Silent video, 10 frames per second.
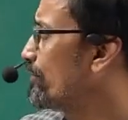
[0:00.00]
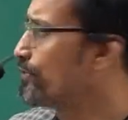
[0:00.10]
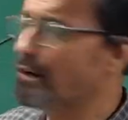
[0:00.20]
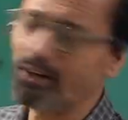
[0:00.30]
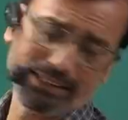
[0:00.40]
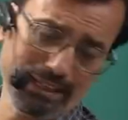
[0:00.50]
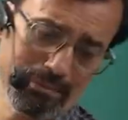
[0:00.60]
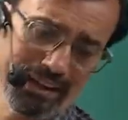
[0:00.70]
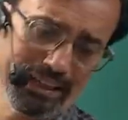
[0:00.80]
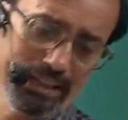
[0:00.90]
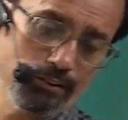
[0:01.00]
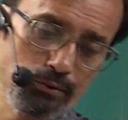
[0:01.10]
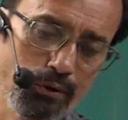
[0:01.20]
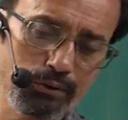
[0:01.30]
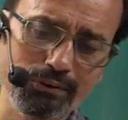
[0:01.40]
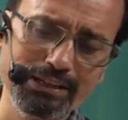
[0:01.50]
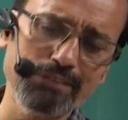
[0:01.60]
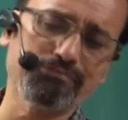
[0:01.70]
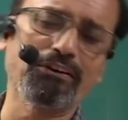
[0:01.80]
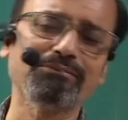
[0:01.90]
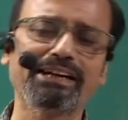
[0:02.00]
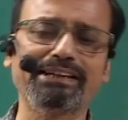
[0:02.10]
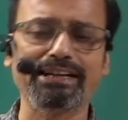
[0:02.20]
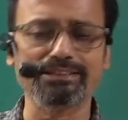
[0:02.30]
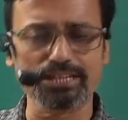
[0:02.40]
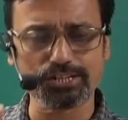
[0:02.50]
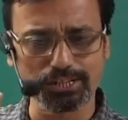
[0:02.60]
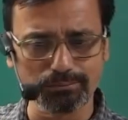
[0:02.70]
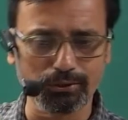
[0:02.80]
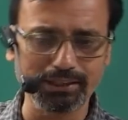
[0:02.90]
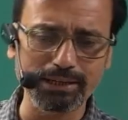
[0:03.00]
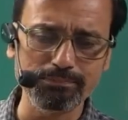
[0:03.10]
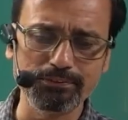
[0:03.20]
not demanded not only from the transaction motive